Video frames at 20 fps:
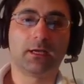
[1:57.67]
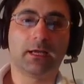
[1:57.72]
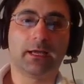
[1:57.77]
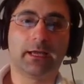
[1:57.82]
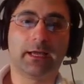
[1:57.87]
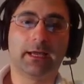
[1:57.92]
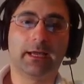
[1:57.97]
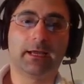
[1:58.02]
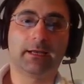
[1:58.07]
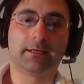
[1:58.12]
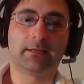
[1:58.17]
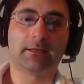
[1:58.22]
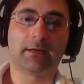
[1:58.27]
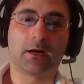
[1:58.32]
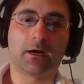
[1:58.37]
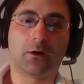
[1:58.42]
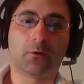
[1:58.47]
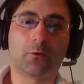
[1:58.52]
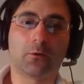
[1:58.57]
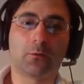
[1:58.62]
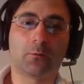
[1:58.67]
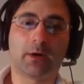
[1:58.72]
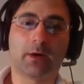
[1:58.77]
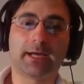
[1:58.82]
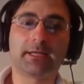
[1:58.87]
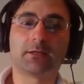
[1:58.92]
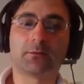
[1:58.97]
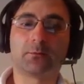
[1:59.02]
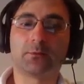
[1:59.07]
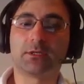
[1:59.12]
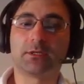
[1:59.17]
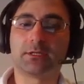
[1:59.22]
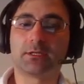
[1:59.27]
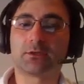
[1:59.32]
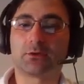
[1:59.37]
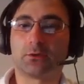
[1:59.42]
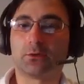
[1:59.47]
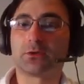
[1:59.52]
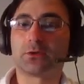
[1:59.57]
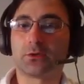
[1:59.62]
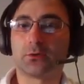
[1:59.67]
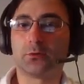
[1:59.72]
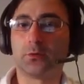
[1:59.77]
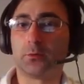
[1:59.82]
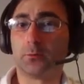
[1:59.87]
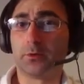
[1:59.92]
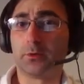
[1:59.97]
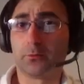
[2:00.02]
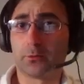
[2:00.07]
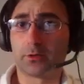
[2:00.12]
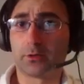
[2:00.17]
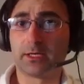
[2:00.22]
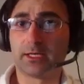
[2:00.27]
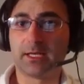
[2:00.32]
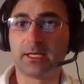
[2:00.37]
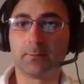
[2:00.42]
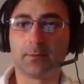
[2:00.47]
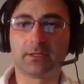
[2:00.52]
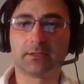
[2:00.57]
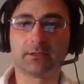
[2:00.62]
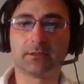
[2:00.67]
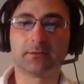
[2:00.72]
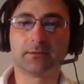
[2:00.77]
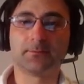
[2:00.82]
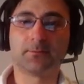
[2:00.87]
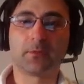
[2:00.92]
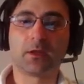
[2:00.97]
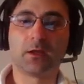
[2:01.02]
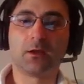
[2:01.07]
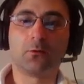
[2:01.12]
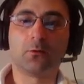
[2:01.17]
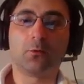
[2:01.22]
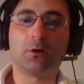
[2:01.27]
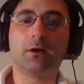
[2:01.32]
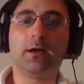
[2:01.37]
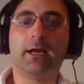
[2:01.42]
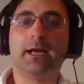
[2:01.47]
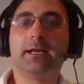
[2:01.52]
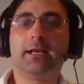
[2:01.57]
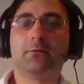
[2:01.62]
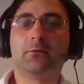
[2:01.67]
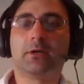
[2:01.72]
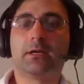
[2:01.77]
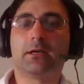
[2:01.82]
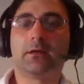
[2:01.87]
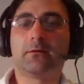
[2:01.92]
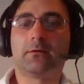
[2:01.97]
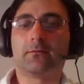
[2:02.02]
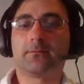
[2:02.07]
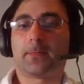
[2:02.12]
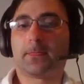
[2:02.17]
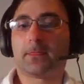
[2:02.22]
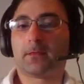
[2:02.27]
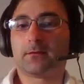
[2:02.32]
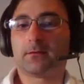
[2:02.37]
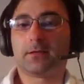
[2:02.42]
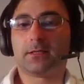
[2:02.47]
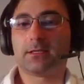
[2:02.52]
and our minor pieces also will be very limited. Well, anyway, this